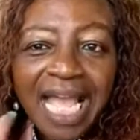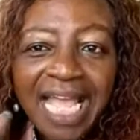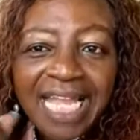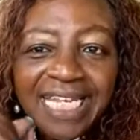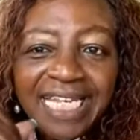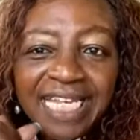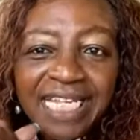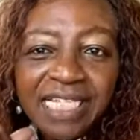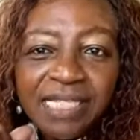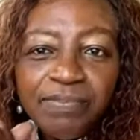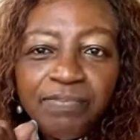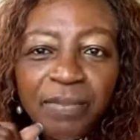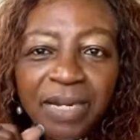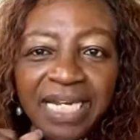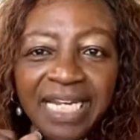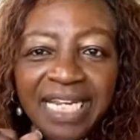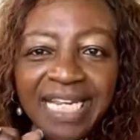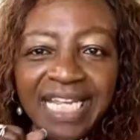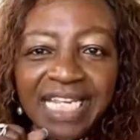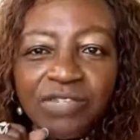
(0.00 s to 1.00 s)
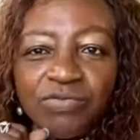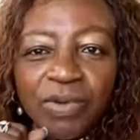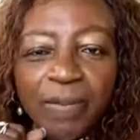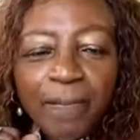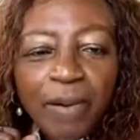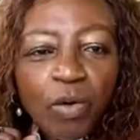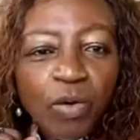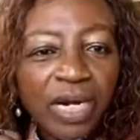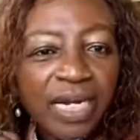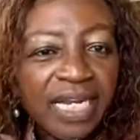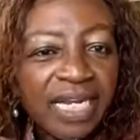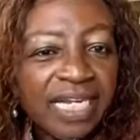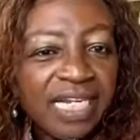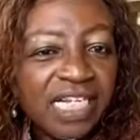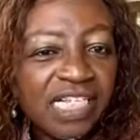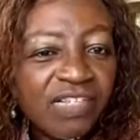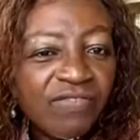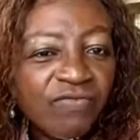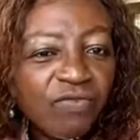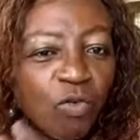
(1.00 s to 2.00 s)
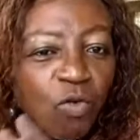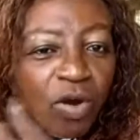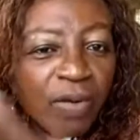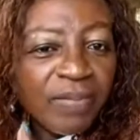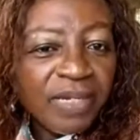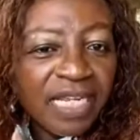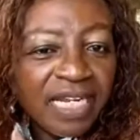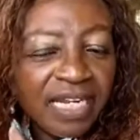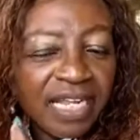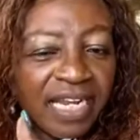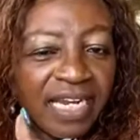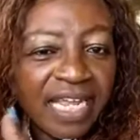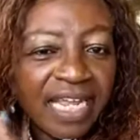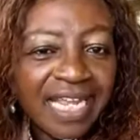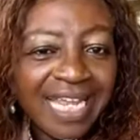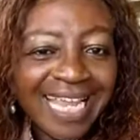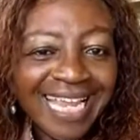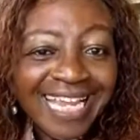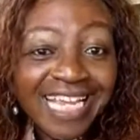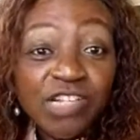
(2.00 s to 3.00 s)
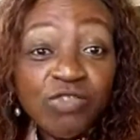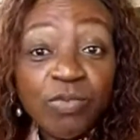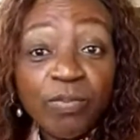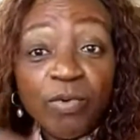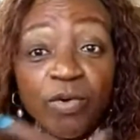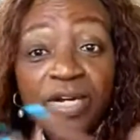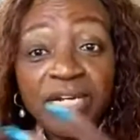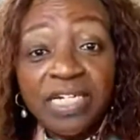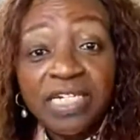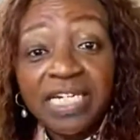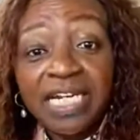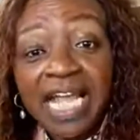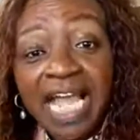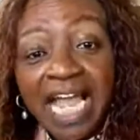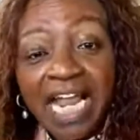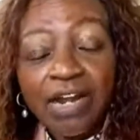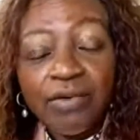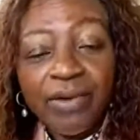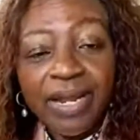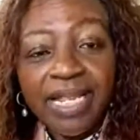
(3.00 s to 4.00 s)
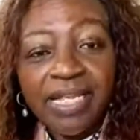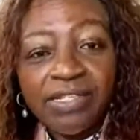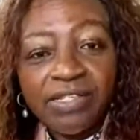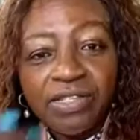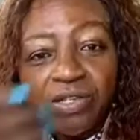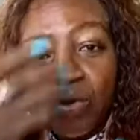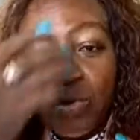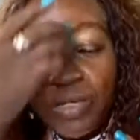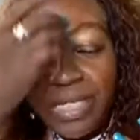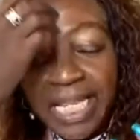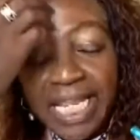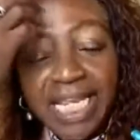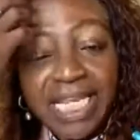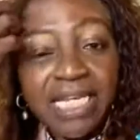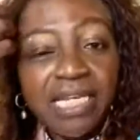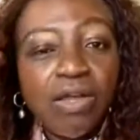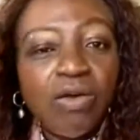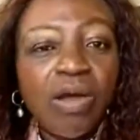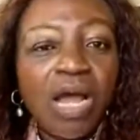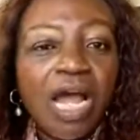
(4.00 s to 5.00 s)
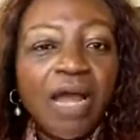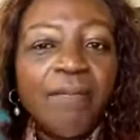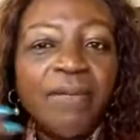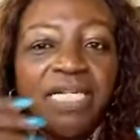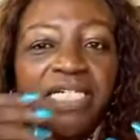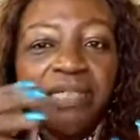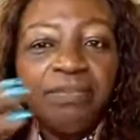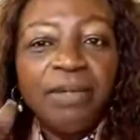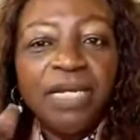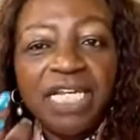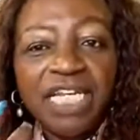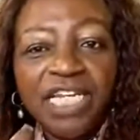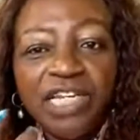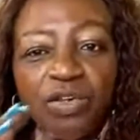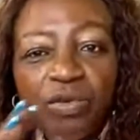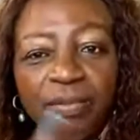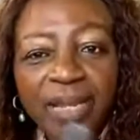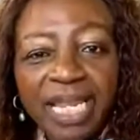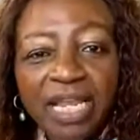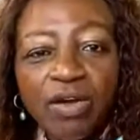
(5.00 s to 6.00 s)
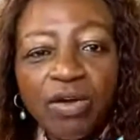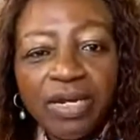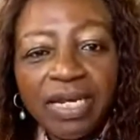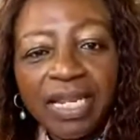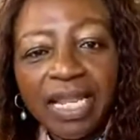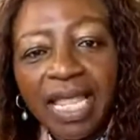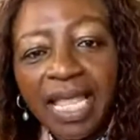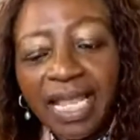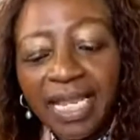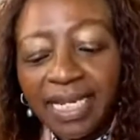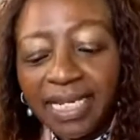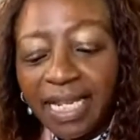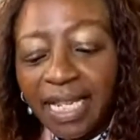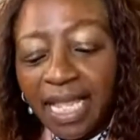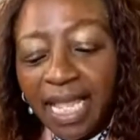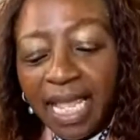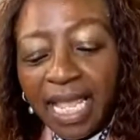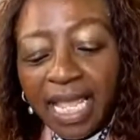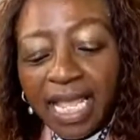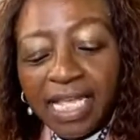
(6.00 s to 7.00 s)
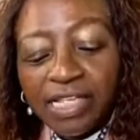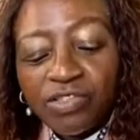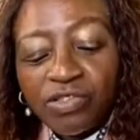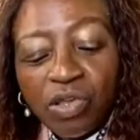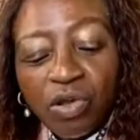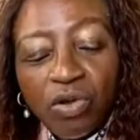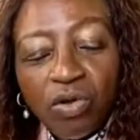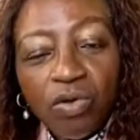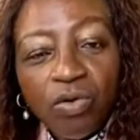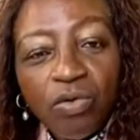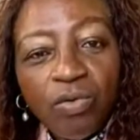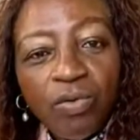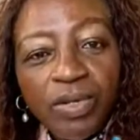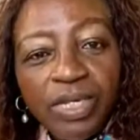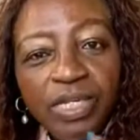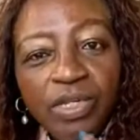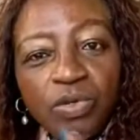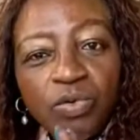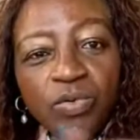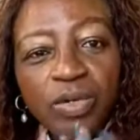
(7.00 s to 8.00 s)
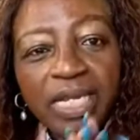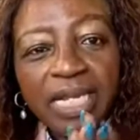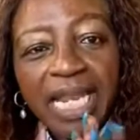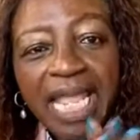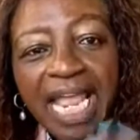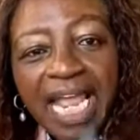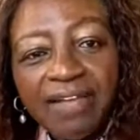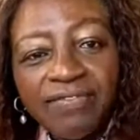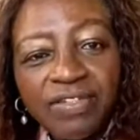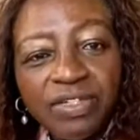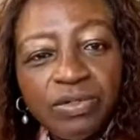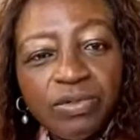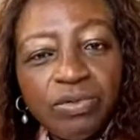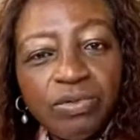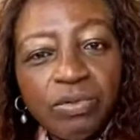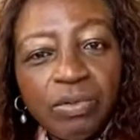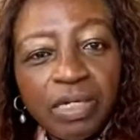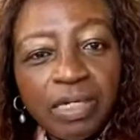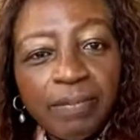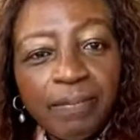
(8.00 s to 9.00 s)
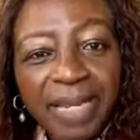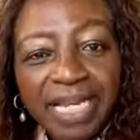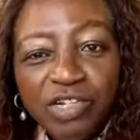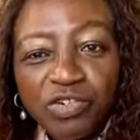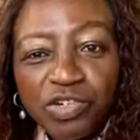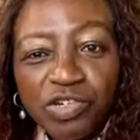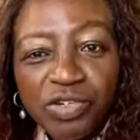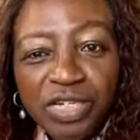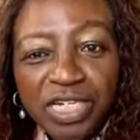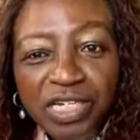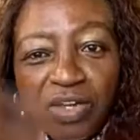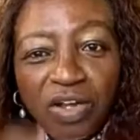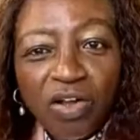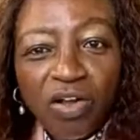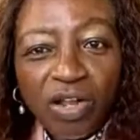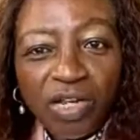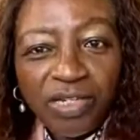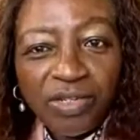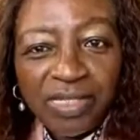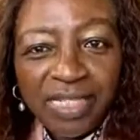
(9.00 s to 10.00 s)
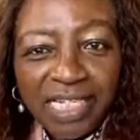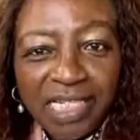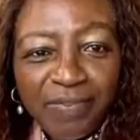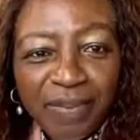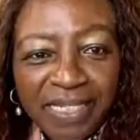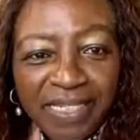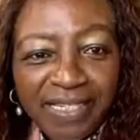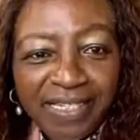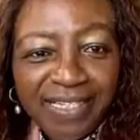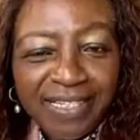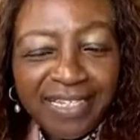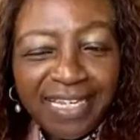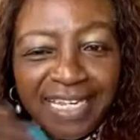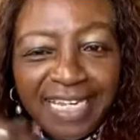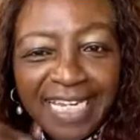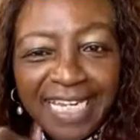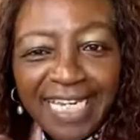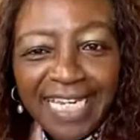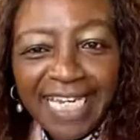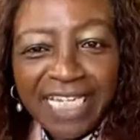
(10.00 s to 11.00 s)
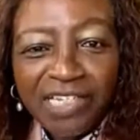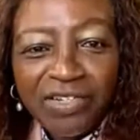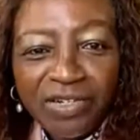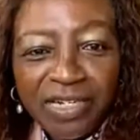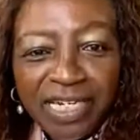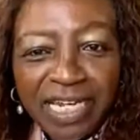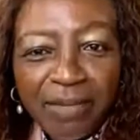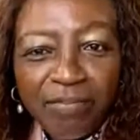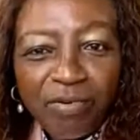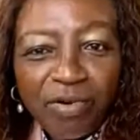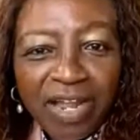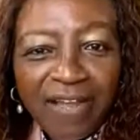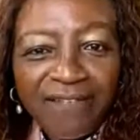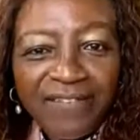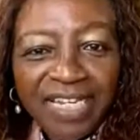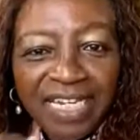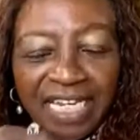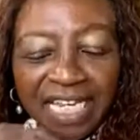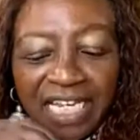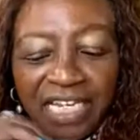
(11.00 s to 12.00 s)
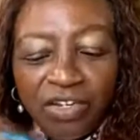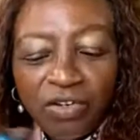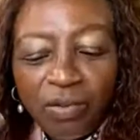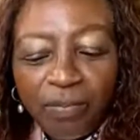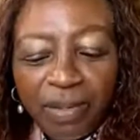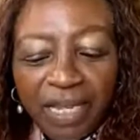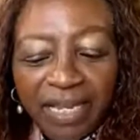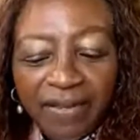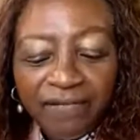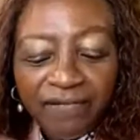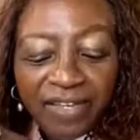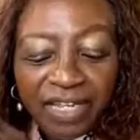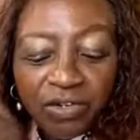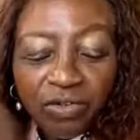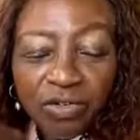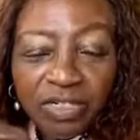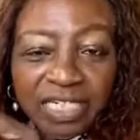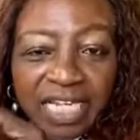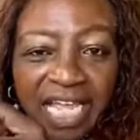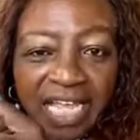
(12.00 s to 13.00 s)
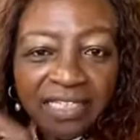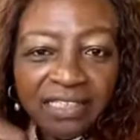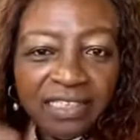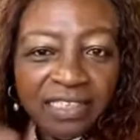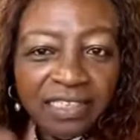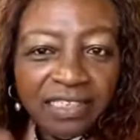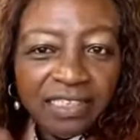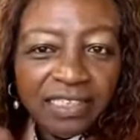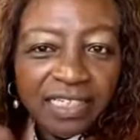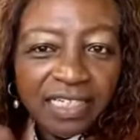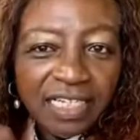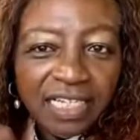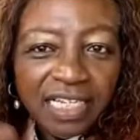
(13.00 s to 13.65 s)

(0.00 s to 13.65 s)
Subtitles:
This money gets reported, this form 1099K gets reported to the IRS, so they know how much money you make online. So you will have to make sure you deduct all those expenses, get to the net profit, and you'll pay federal taxes.